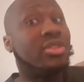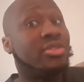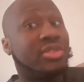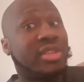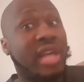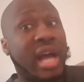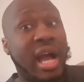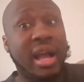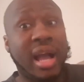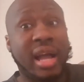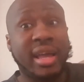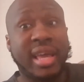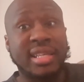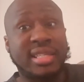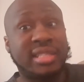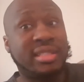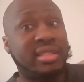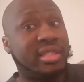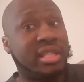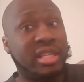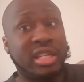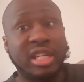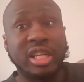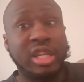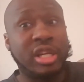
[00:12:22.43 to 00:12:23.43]
That I guess
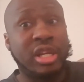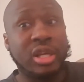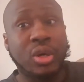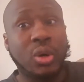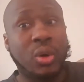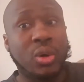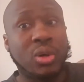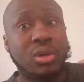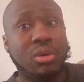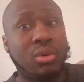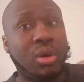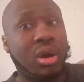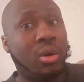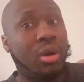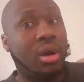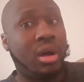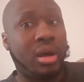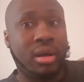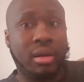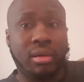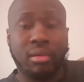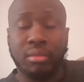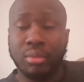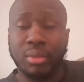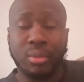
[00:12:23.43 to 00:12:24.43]
dinner didn't go,
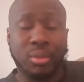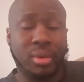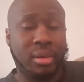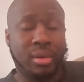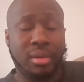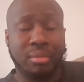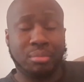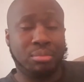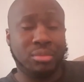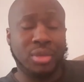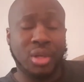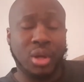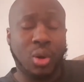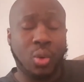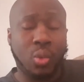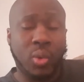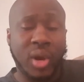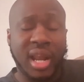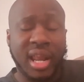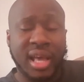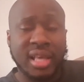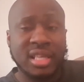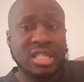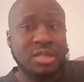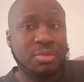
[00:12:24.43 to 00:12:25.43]
you know,
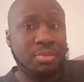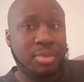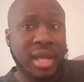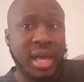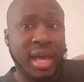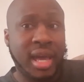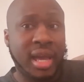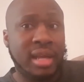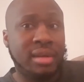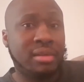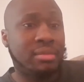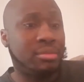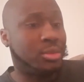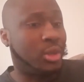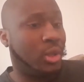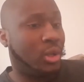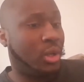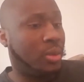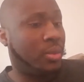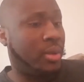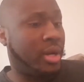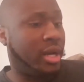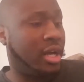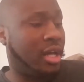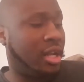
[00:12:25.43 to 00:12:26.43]
well as planned.
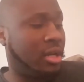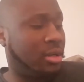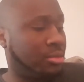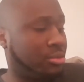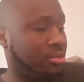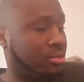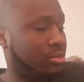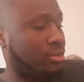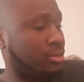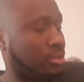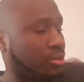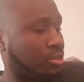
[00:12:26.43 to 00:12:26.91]
Oh well.